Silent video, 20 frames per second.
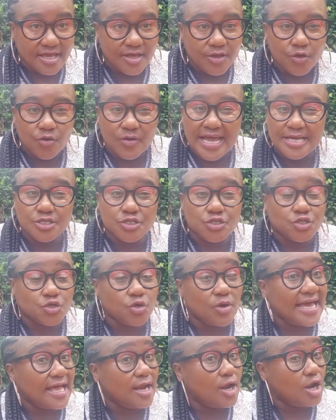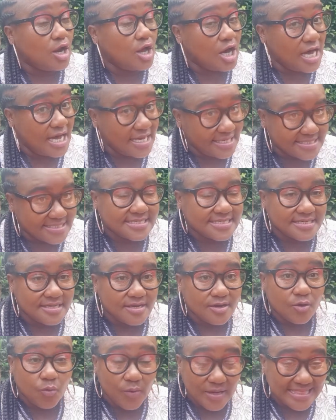You can do a lot
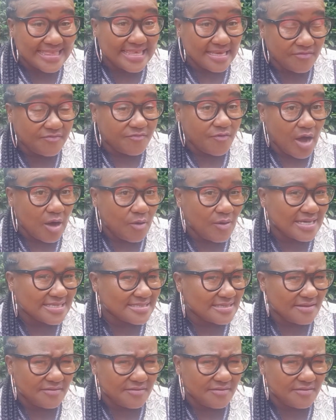within 4 hours.